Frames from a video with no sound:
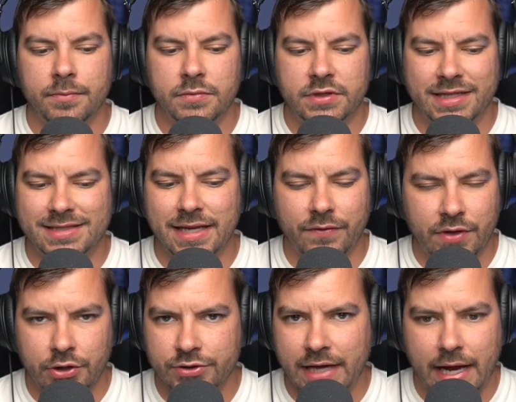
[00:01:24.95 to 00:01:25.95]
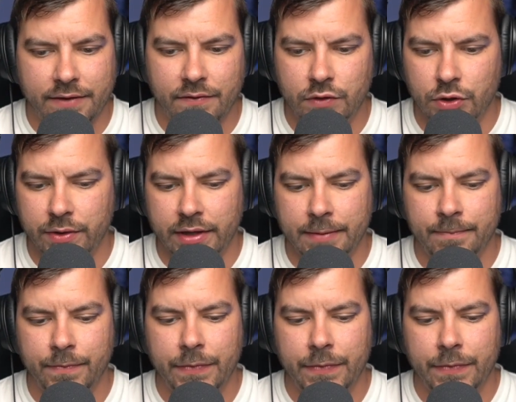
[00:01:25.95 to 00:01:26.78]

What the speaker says: did 7 years active duty,